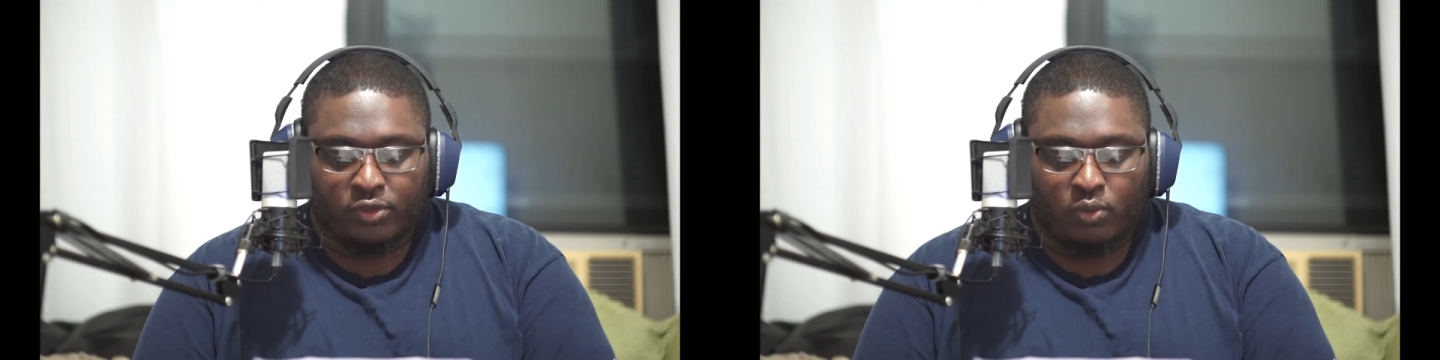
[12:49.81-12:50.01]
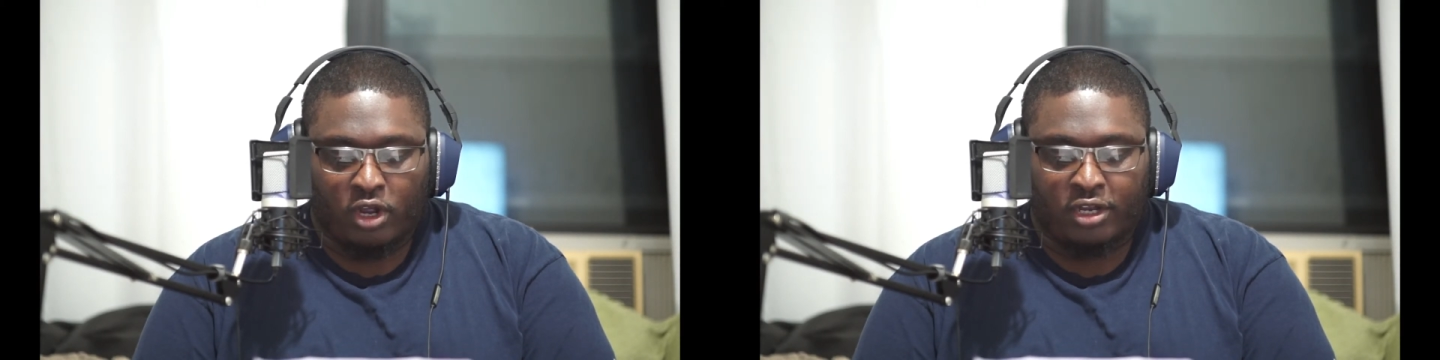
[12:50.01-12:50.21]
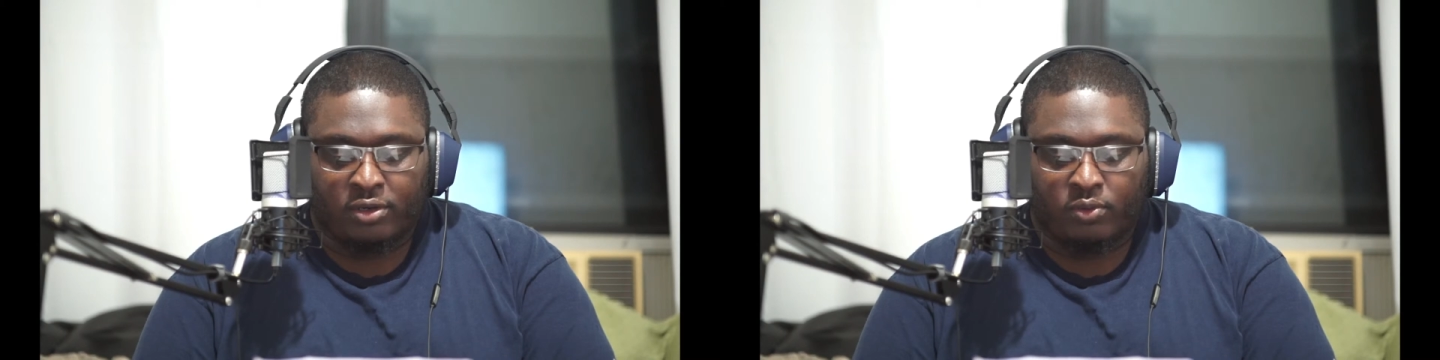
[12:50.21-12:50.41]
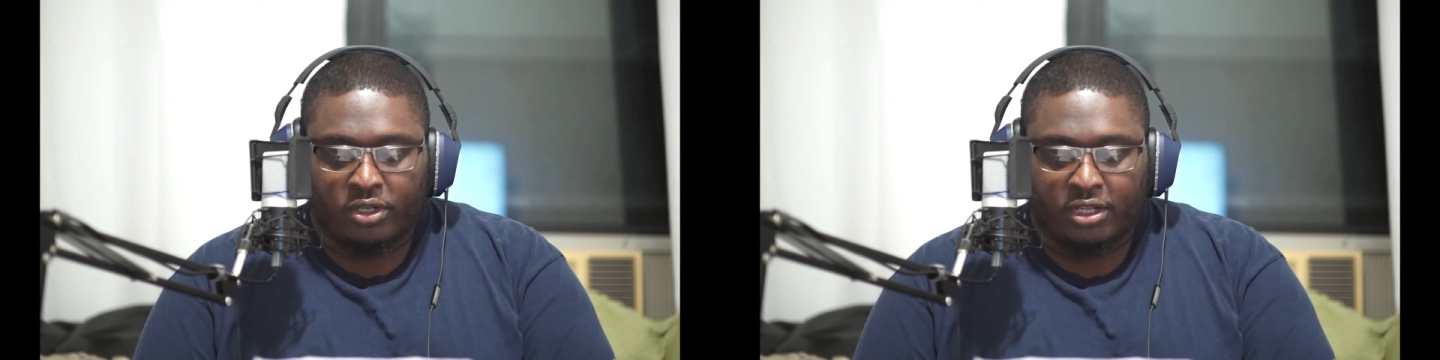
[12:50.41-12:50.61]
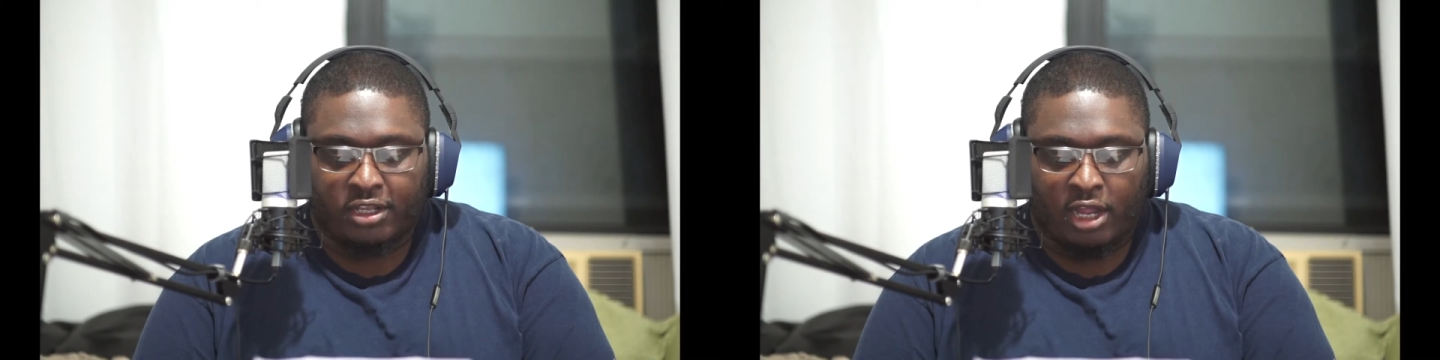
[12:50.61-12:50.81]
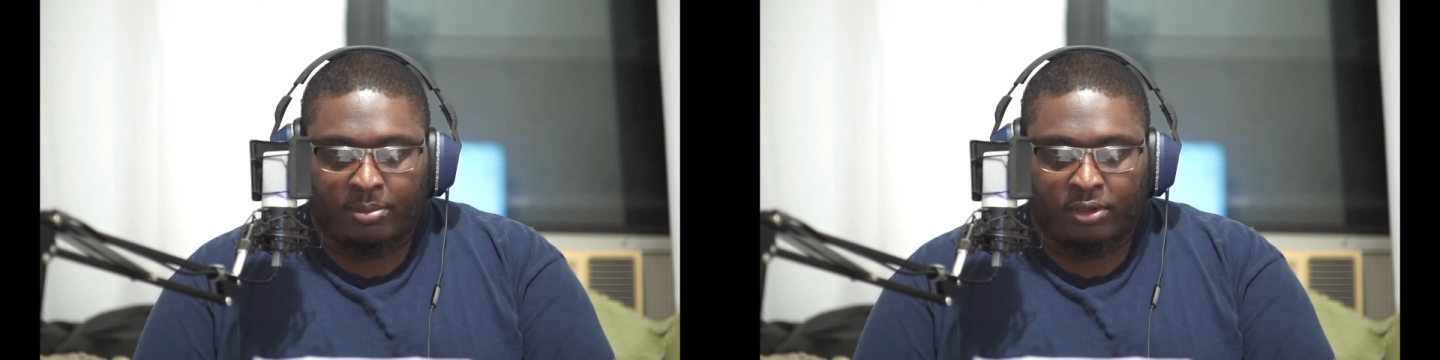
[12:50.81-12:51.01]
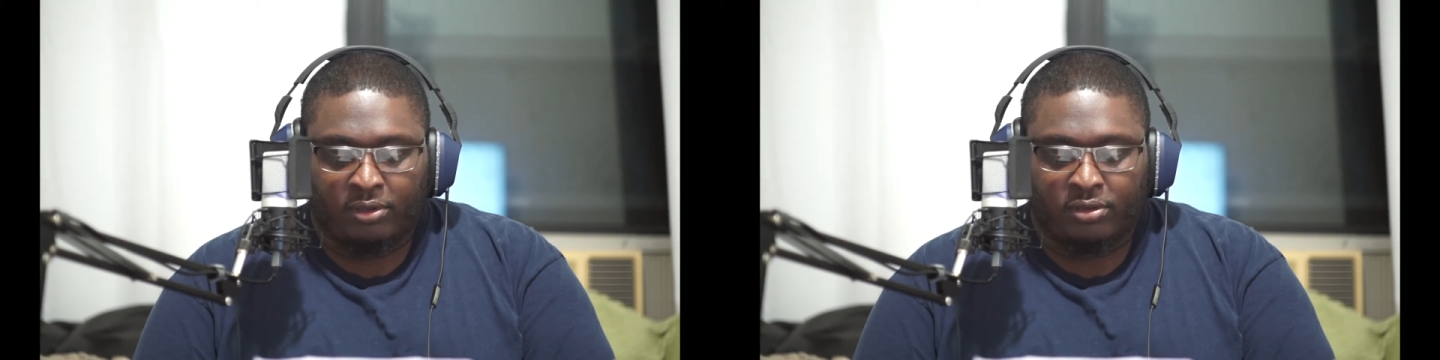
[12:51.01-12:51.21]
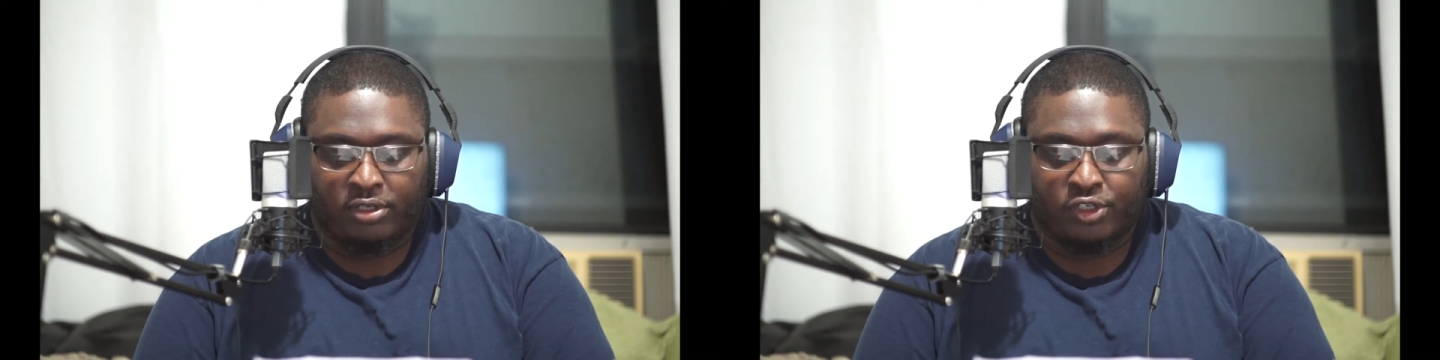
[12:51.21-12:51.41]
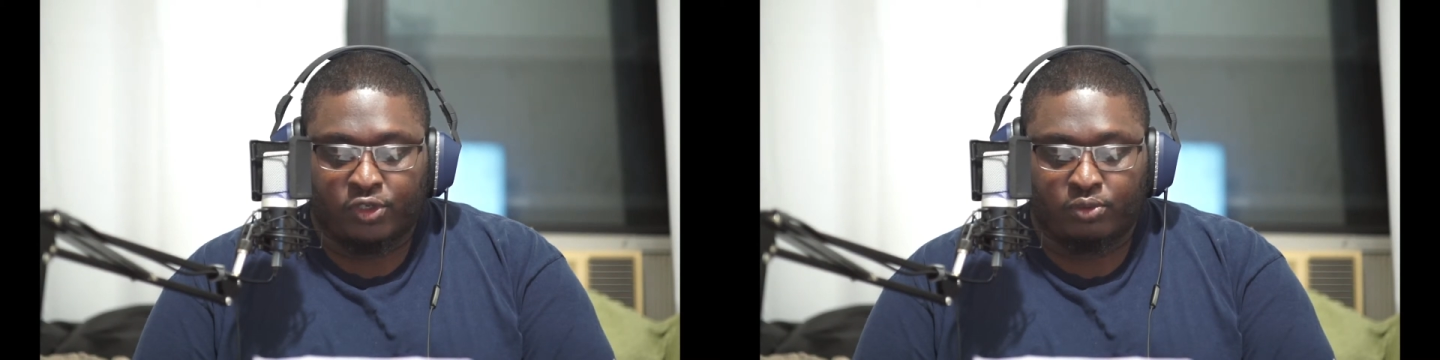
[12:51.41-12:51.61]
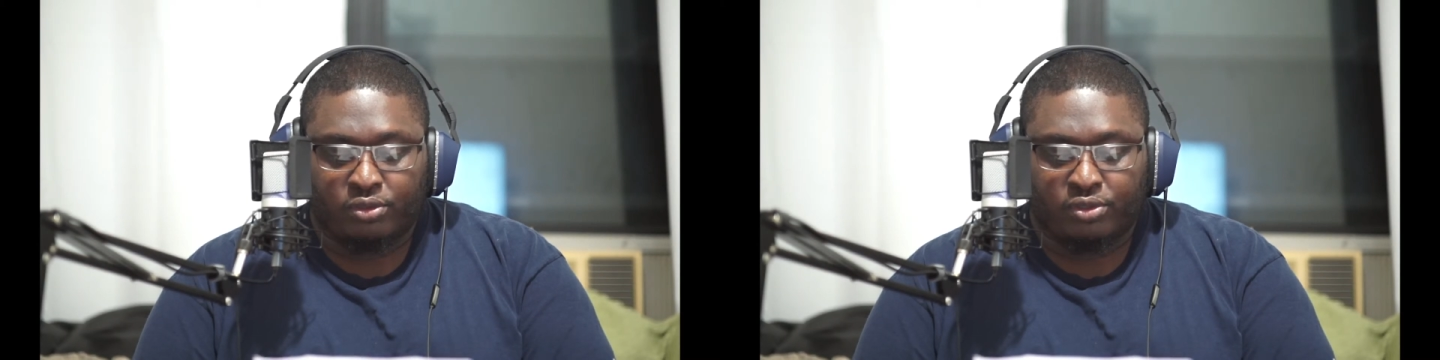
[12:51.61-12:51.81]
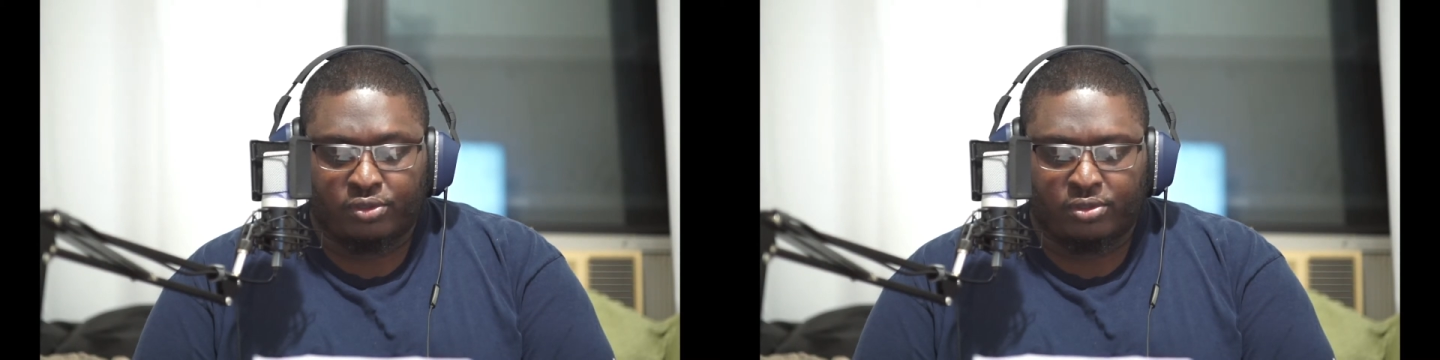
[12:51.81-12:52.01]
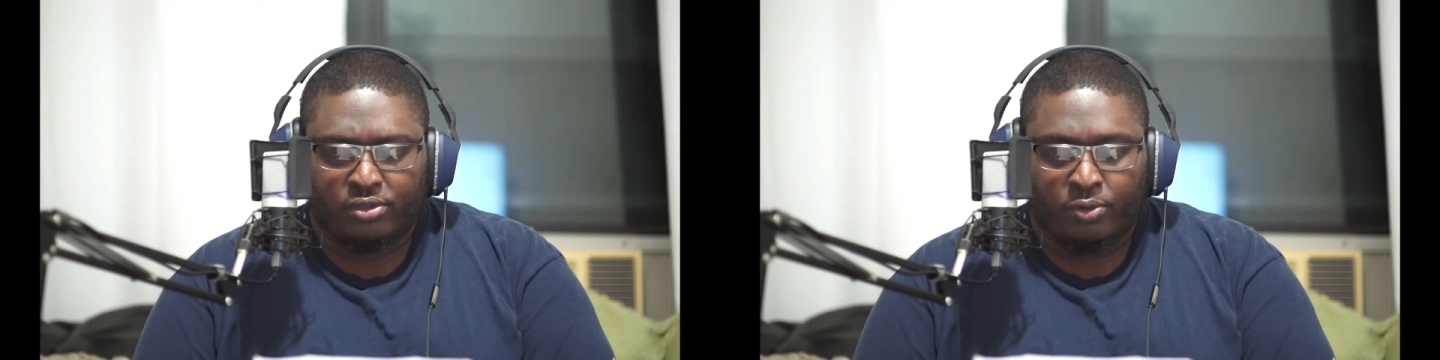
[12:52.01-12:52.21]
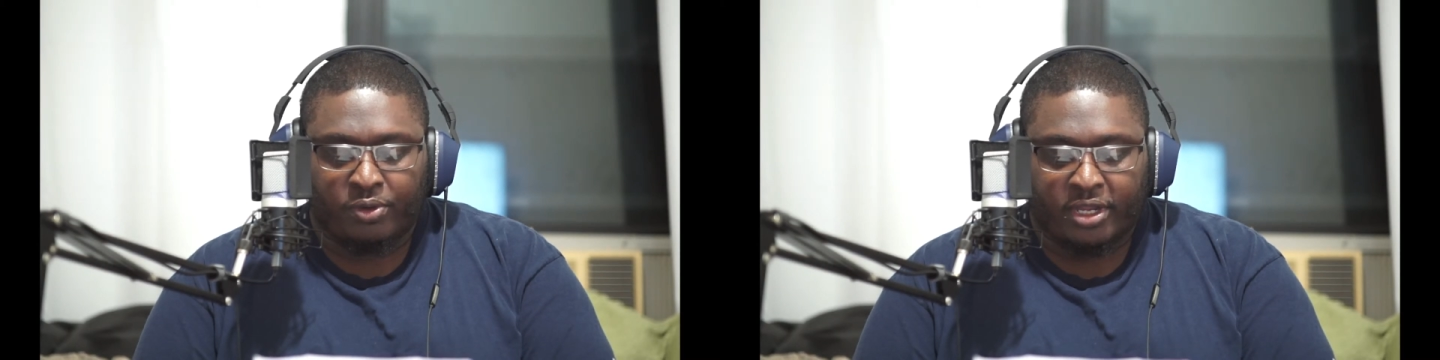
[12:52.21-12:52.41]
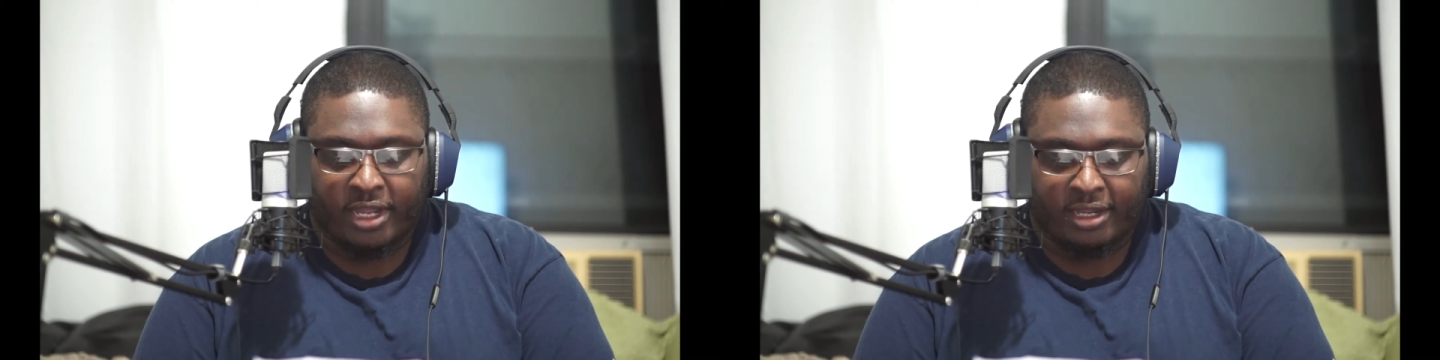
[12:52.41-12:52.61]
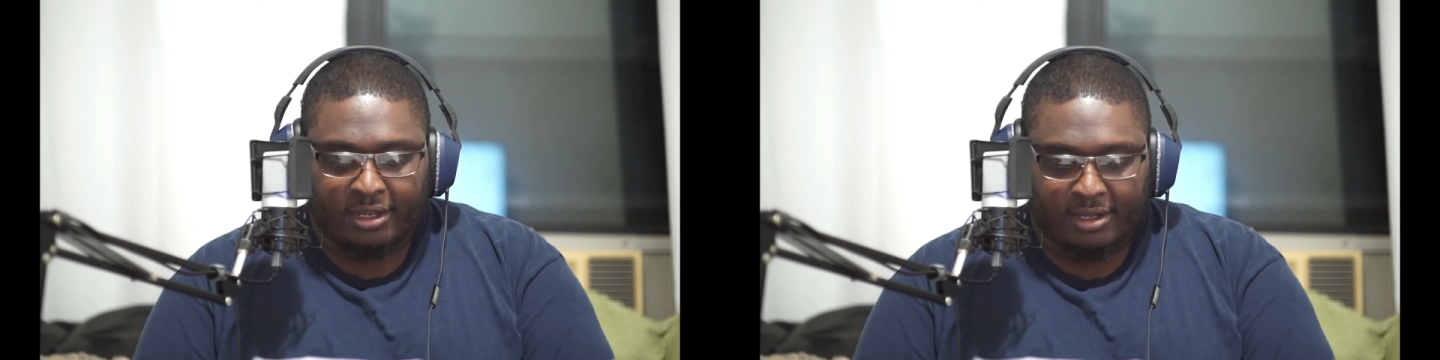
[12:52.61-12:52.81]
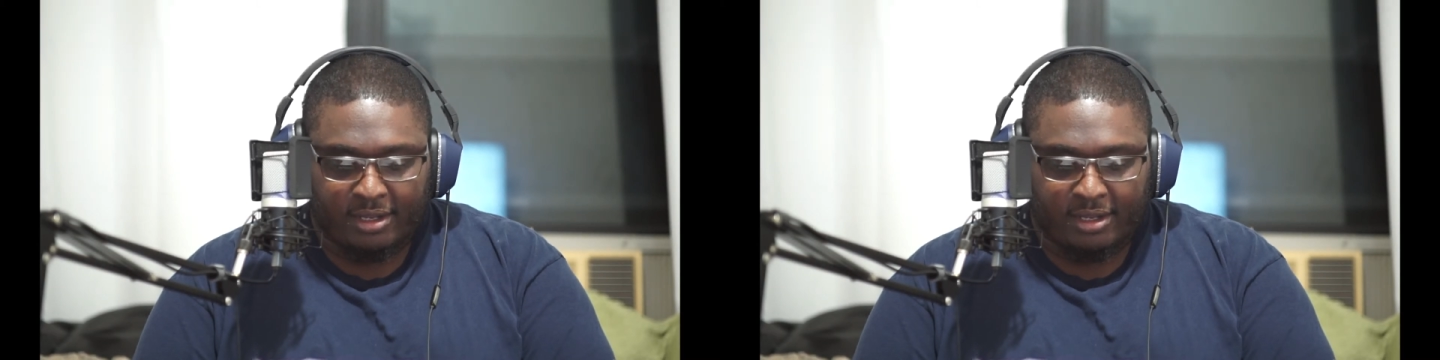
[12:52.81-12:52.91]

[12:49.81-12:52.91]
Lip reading: won with the double super kick.